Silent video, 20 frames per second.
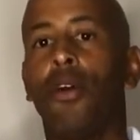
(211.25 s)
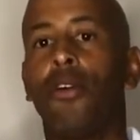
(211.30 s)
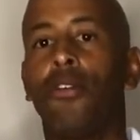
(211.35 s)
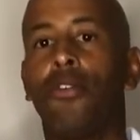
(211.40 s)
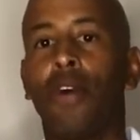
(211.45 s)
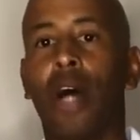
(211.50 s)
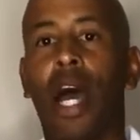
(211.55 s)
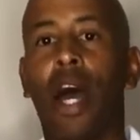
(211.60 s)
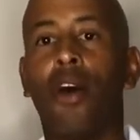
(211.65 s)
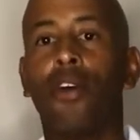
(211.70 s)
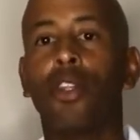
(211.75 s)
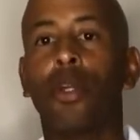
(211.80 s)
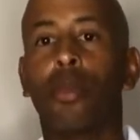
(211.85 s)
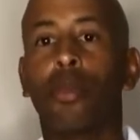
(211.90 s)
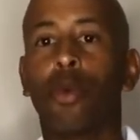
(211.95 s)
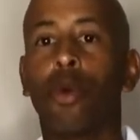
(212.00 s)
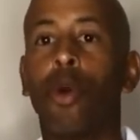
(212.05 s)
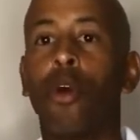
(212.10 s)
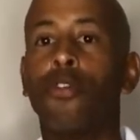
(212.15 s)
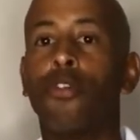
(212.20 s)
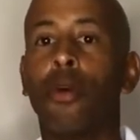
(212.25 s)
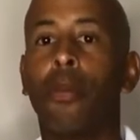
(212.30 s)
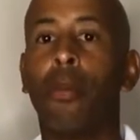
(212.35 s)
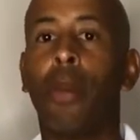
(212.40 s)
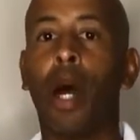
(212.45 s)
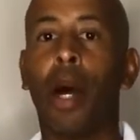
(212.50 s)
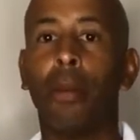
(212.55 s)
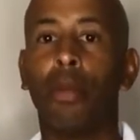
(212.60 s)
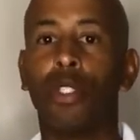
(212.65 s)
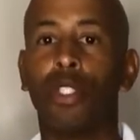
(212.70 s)
File the proof of
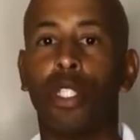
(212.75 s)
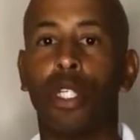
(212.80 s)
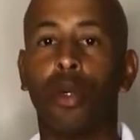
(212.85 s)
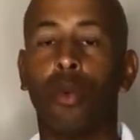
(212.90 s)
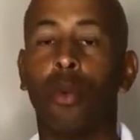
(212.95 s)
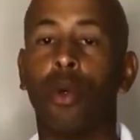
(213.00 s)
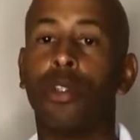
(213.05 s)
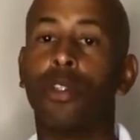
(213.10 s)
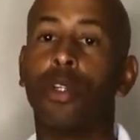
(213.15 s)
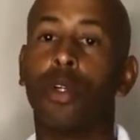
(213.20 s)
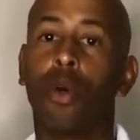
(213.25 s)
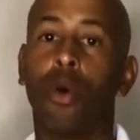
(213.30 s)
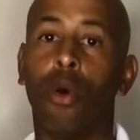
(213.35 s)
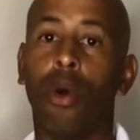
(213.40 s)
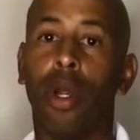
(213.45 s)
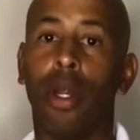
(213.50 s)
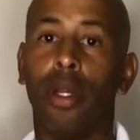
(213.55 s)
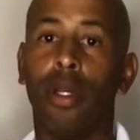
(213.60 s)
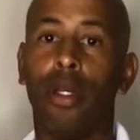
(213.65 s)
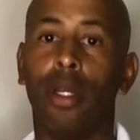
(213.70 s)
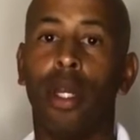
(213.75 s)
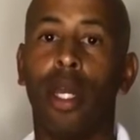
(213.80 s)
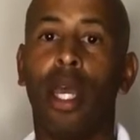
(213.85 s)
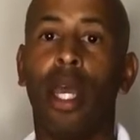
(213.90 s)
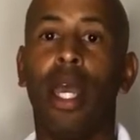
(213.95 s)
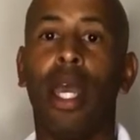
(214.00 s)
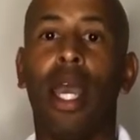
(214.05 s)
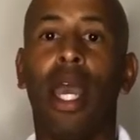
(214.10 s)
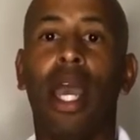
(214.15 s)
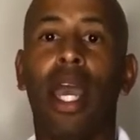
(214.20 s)
publishing with the court.
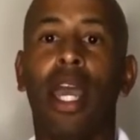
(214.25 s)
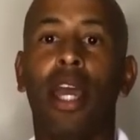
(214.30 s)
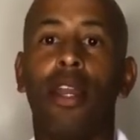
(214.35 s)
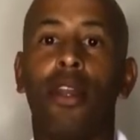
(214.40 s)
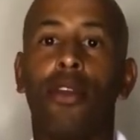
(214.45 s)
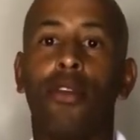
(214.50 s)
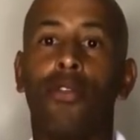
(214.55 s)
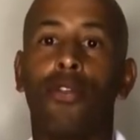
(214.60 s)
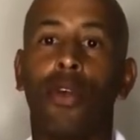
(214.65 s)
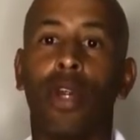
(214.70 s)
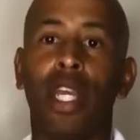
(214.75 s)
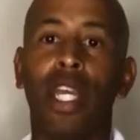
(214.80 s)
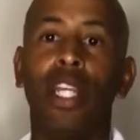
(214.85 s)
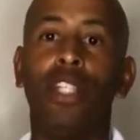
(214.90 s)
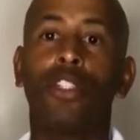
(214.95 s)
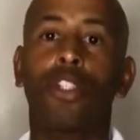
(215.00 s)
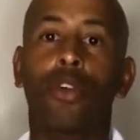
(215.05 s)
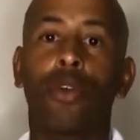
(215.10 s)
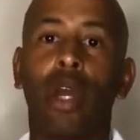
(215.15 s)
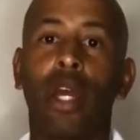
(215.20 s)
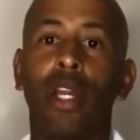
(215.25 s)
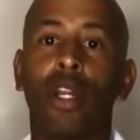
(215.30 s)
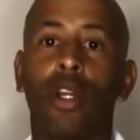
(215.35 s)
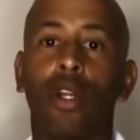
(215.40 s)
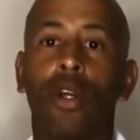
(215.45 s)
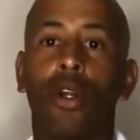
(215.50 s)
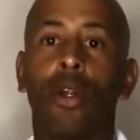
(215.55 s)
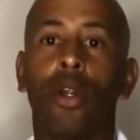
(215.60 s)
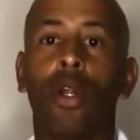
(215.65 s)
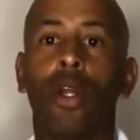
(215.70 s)
And for each
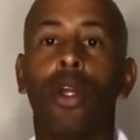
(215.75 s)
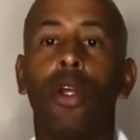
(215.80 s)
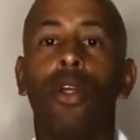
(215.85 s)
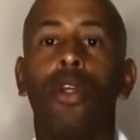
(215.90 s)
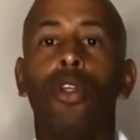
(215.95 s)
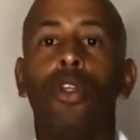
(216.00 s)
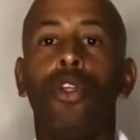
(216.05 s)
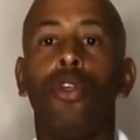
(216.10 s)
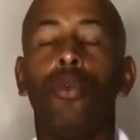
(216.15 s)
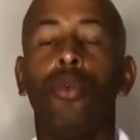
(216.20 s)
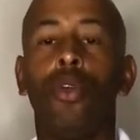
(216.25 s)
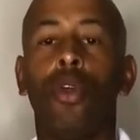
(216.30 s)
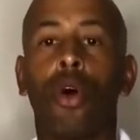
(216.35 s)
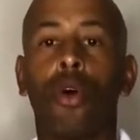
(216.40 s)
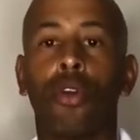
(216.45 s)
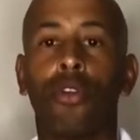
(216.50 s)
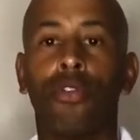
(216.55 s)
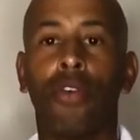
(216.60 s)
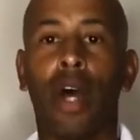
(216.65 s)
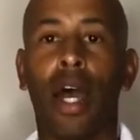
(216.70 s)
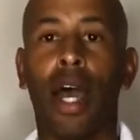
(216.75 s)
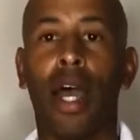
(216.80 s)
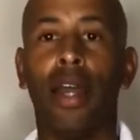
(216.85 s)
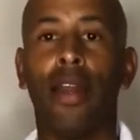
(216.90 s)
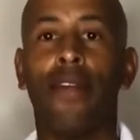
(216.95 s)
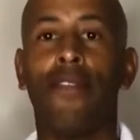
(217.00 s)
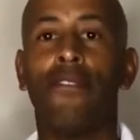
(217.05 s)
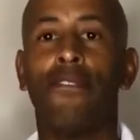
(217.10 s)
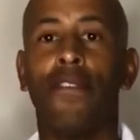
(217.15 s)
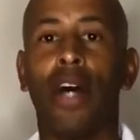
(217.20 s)
creditor you
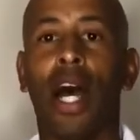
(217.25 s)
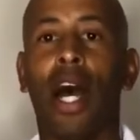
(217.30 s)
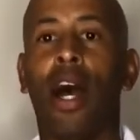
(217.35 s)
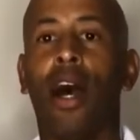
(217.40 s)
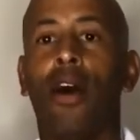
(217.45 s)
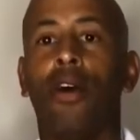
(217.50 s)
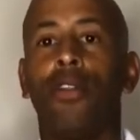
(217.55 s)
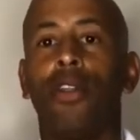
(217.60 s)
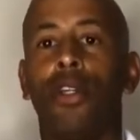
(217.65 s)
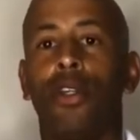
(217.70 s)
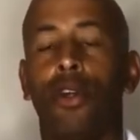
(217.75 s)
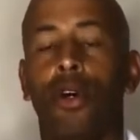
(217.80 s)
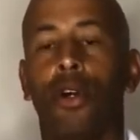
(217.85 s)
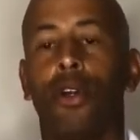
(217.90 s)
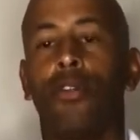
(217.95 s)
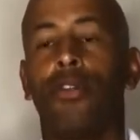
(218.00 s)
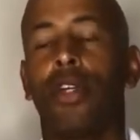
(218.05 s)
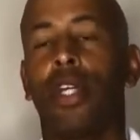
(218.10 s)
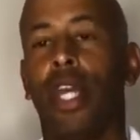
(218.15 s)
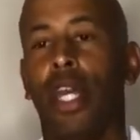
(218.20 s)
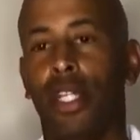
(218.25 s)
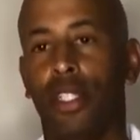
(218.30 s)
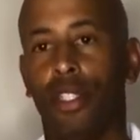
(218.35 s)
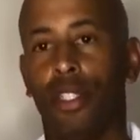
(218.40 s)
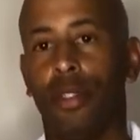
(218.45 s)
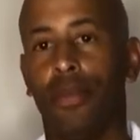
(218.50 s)
notified, file the notification.